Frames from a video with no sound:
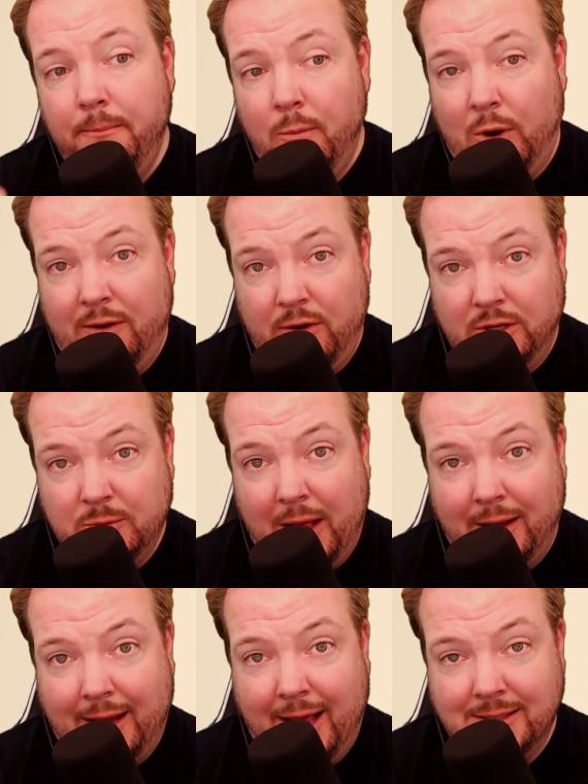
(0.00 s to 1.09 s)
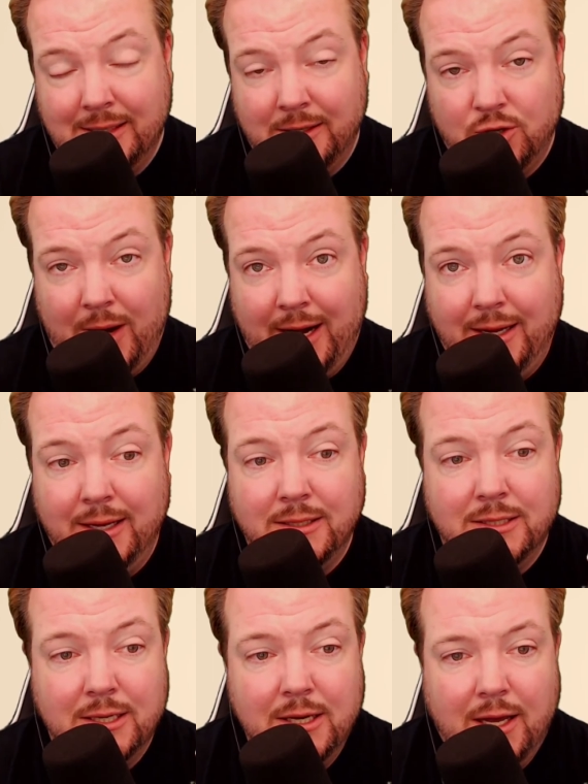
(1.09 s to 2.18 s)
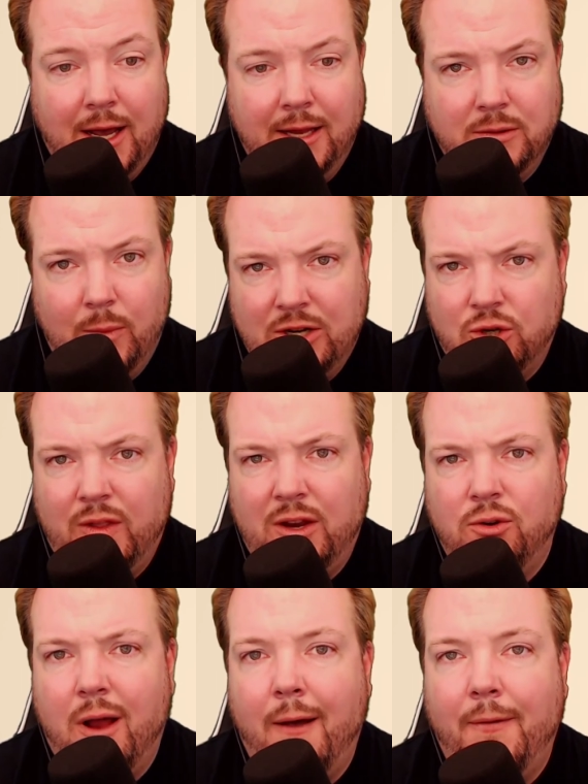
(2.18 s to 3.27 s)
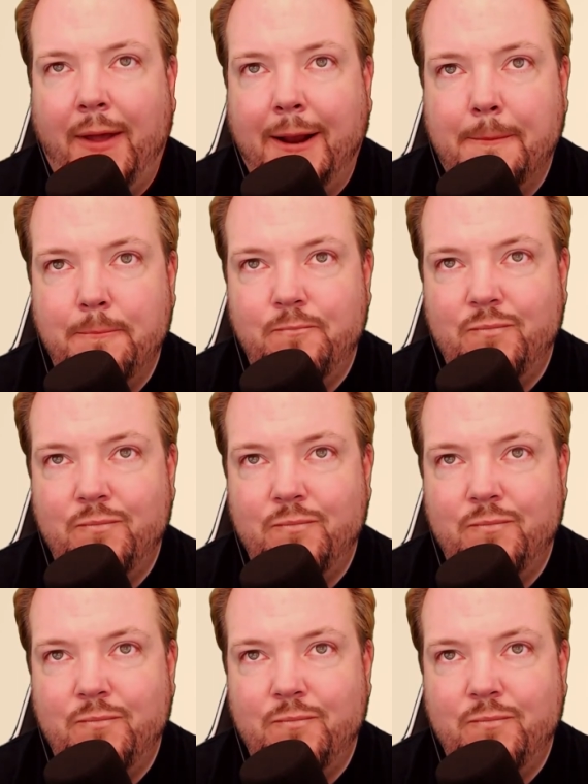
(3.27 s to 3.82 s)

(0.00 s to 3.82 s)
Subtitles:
whatever your spellcasting trait is, to make sure that you're not like,